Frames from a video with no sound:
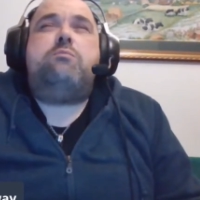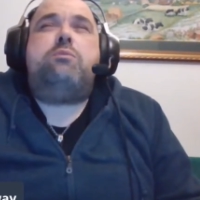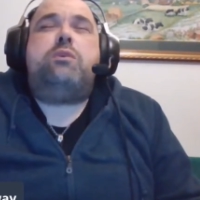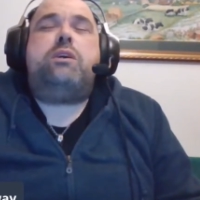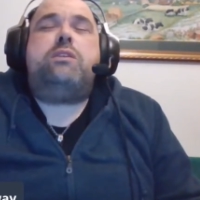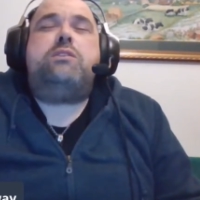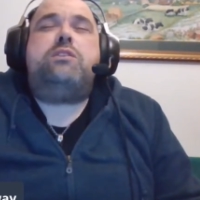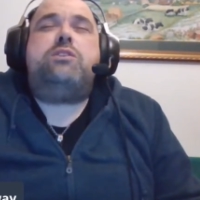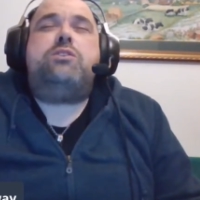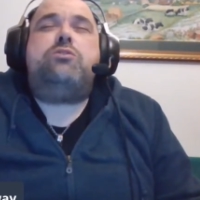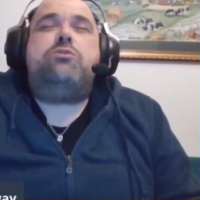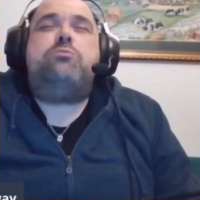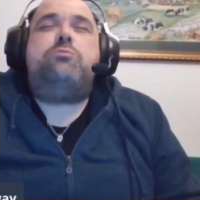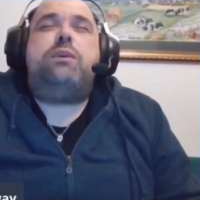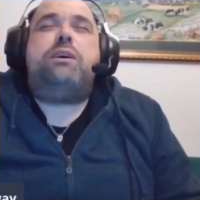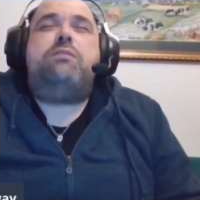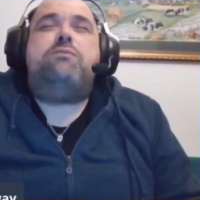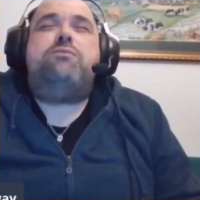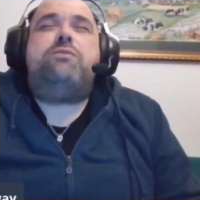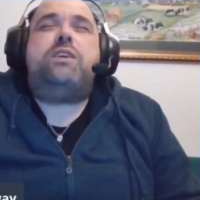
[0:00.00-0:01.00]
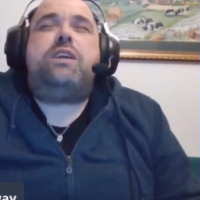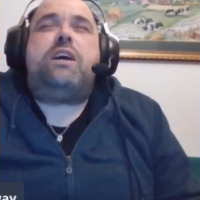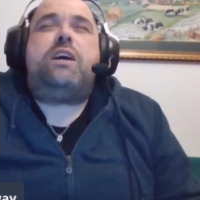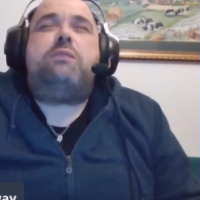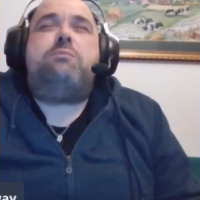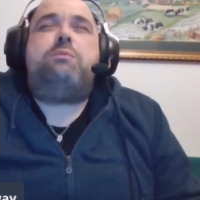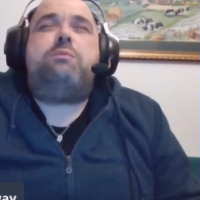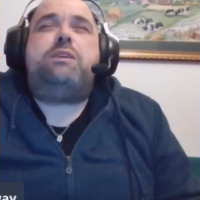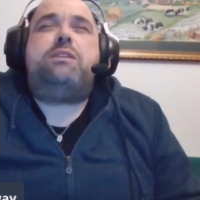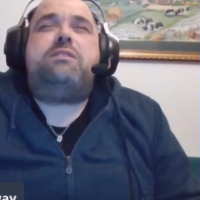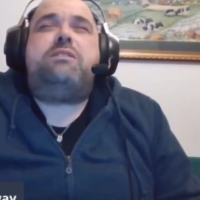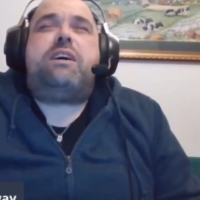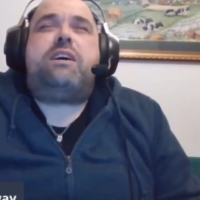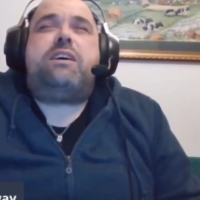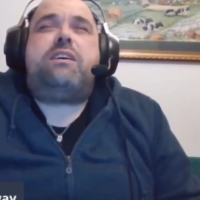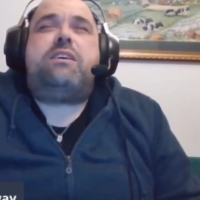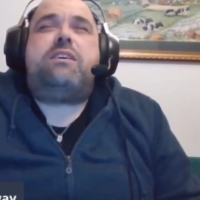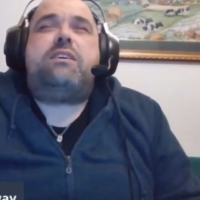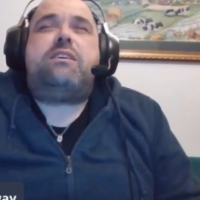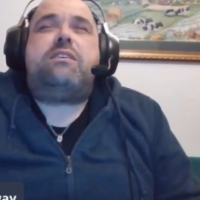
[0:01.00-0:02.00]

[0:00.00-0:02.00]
Brought to you by VIP Tech.